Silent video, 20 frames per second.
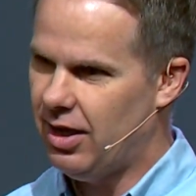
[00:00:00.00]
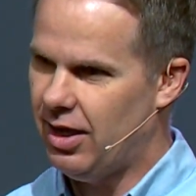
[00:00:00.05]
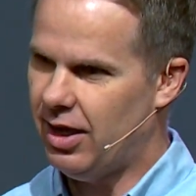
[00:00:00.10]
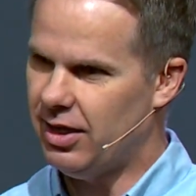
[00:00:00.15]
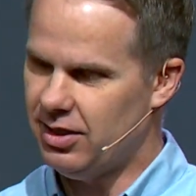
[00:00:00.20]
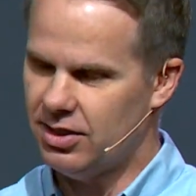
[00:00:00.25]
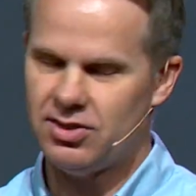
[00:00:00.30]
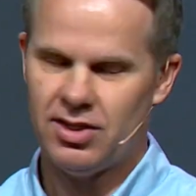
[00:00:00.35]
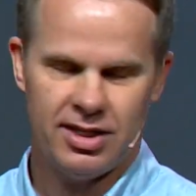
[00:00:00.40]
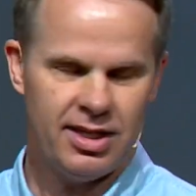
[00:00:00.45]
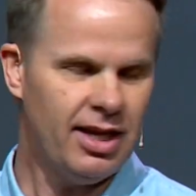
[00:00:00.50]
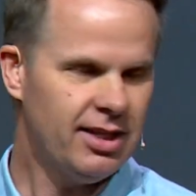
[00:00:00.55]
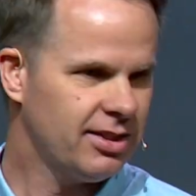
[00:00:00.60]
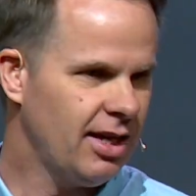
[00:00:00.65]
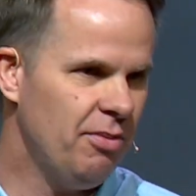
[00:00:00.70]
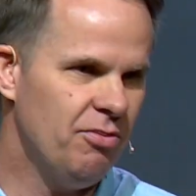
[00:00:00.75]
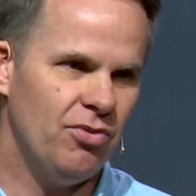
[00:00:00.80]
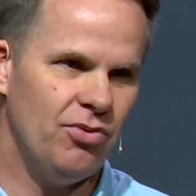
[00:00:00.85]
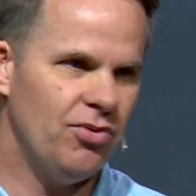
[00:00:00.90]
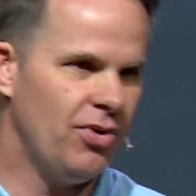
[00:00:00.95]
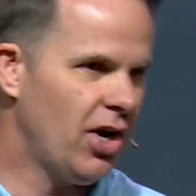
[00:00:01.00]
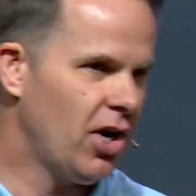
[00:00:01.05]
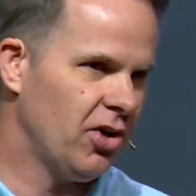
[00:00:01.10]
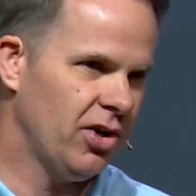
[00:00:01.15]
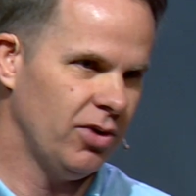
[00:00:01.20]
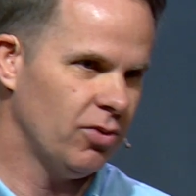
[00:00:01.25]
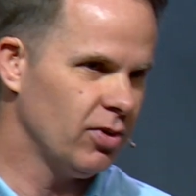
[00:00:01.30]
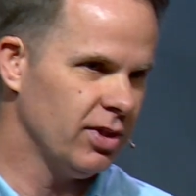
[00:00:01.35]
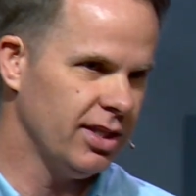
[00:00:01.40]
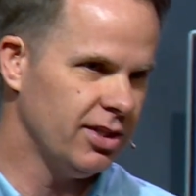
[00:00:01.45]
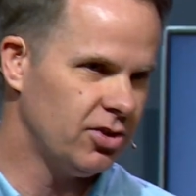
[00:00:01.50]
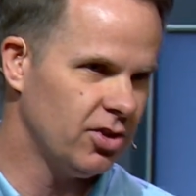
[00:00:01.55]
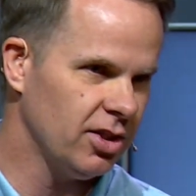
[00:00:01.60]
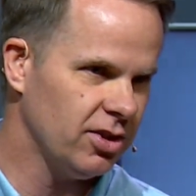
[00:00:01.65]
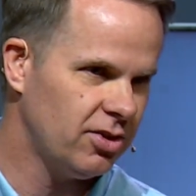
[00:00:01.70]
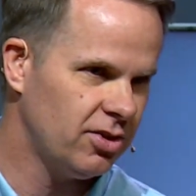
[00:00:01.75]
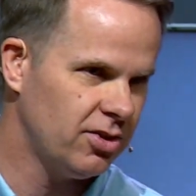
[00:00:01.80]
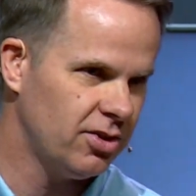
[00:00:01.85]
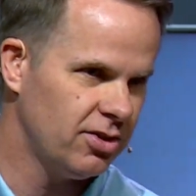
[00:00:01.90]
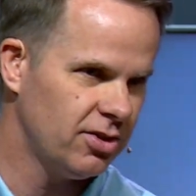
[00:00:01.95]
And he said, Yes, I'm very
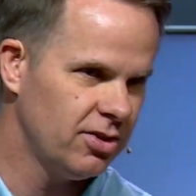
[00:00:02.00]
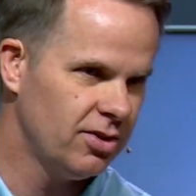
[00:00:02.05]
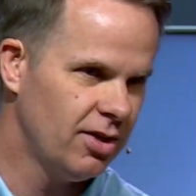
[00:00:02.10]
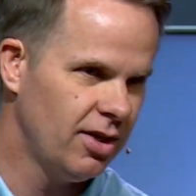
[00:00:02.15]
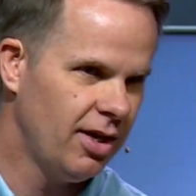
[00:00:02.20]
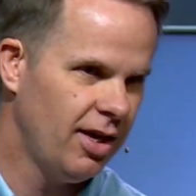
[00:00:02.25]
religious.